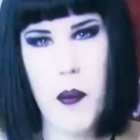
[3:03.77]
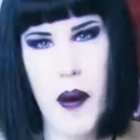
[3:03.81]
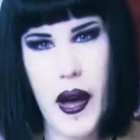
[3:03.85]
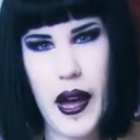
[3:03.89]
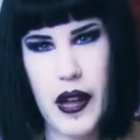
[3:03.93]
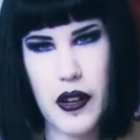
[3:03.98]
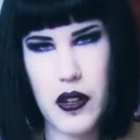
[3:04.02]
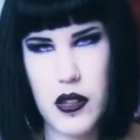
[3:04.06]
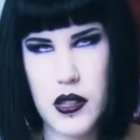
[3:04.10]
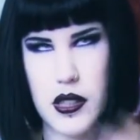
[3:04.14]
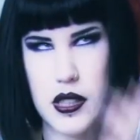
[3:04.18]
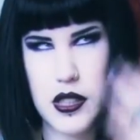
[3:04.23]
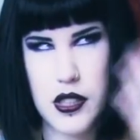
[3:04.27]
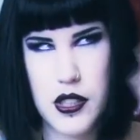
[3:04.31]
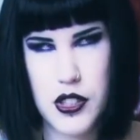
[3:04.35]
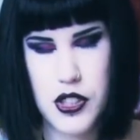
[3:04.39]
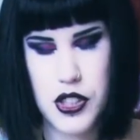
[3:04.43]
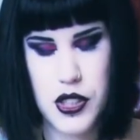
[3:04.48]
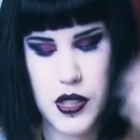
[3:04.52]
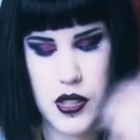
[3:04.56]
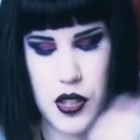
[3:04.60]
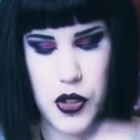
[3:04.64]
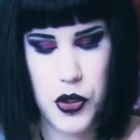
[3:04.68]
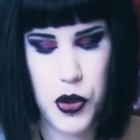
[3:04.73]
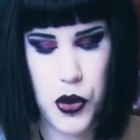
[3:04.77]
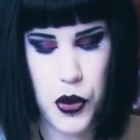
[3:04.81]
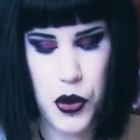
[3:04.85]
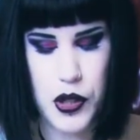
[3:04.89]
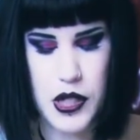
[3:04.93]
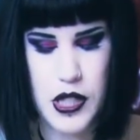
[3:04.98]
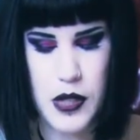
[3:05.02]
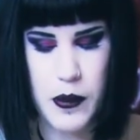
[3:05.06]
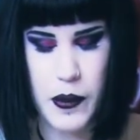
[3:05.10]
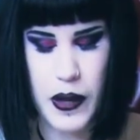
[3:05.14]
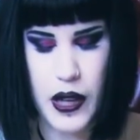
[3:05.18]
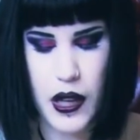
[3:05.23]
powder. This just
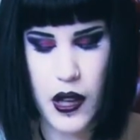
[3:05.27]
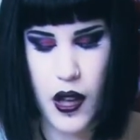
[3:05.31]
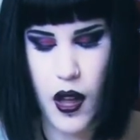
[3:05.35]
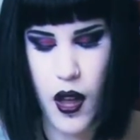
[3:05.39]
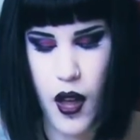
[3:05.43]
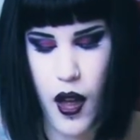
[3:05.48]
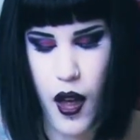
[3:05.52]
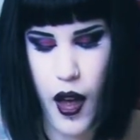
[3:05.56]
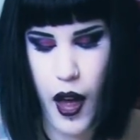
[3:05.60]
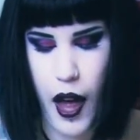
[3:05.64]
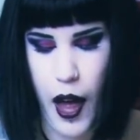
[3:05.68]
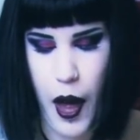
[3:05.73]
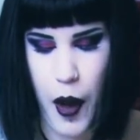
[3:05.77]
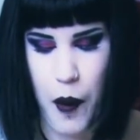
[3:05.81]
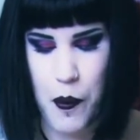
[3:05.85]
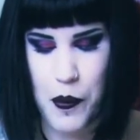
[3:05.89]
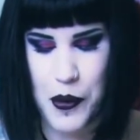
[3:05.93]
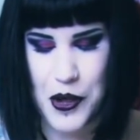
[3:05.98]
occurred to me. Um,